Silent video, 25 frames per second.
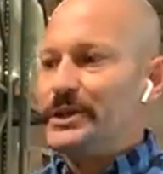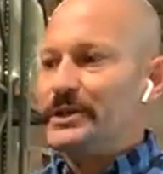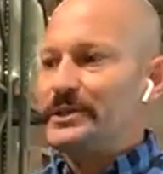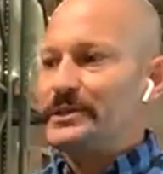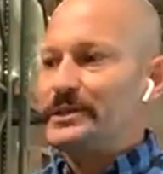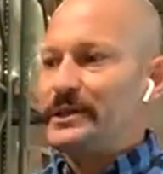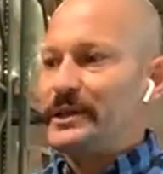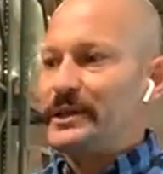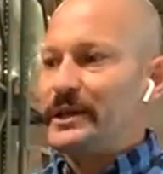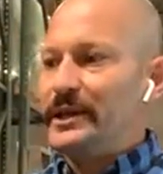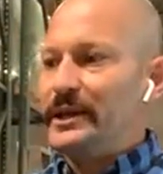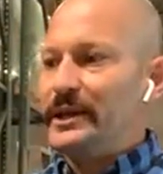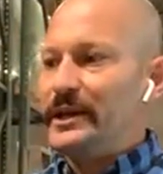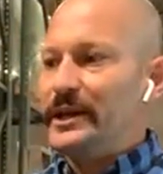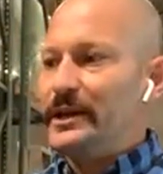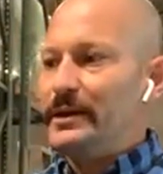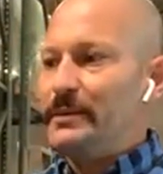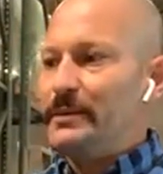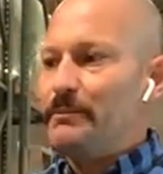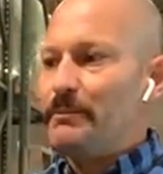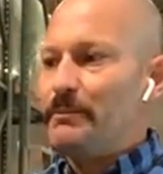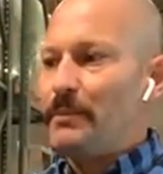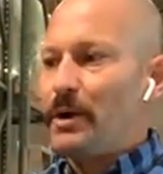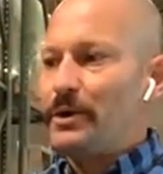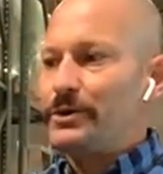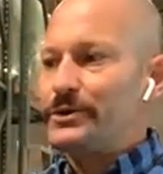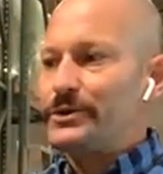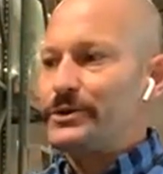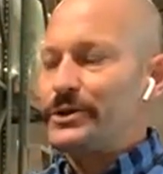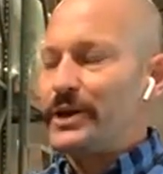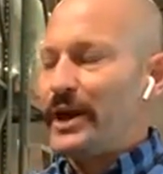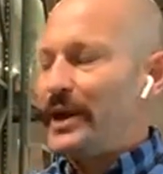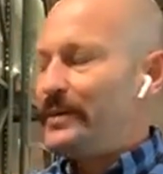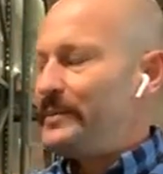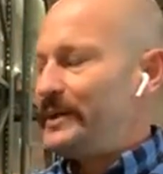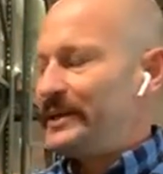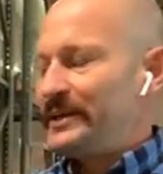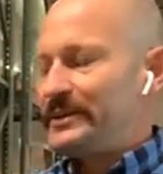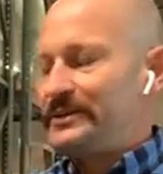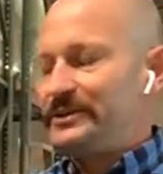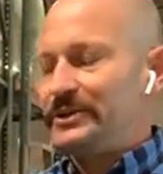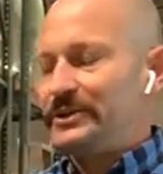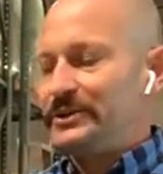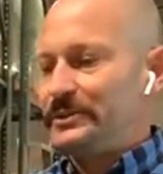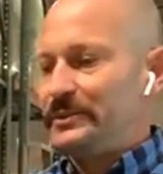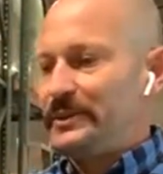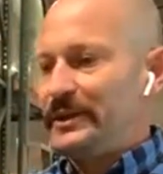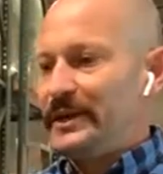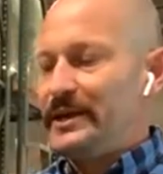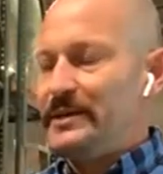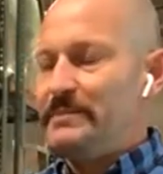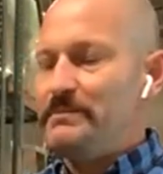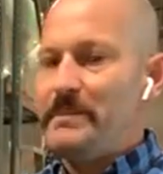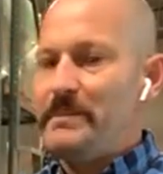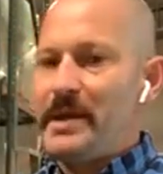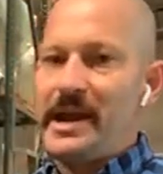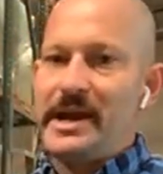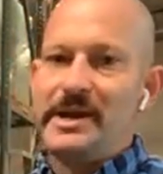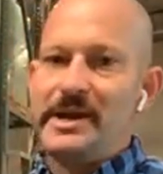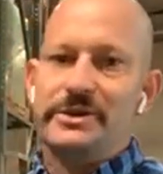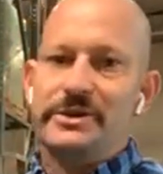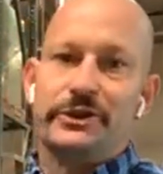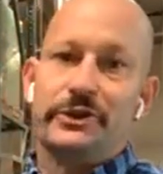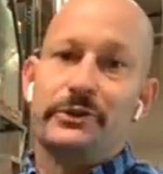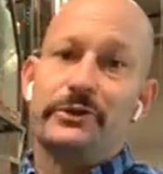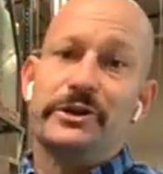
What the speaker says: Just in in May,